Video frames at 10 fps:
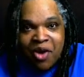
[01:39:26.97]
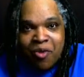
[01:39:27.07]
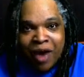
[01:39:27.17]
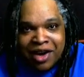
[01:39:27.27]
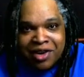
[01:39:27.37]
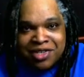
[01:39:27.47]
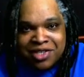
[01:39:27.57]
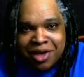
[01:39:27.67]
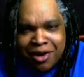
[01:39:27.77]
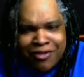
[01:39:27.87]

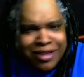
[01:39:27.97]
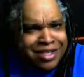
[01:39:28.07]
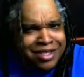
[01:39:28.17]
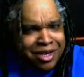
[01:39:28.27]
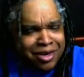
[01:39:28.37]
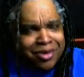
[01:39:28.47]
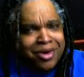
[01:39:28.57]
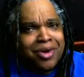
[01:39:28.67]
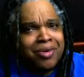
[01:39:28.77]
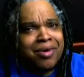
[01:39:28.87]
Writers
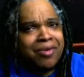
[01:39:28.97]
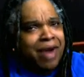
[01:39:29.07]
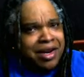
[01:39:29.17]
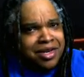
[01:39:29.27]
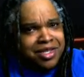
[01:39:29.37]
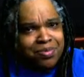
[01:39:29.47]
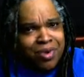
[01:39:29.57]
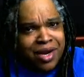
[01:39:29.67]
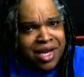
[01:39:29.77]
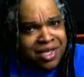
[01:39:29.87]
self-insert, or writers
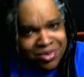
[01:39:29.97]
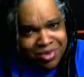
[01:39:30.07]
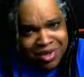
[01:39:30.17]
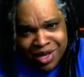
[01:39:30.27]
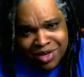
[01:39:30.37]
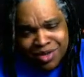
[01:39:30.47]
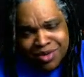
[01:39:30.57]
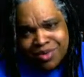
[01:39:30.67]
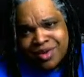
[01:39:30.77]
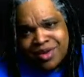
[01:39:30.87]
praise what they
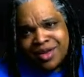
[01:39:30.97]
do.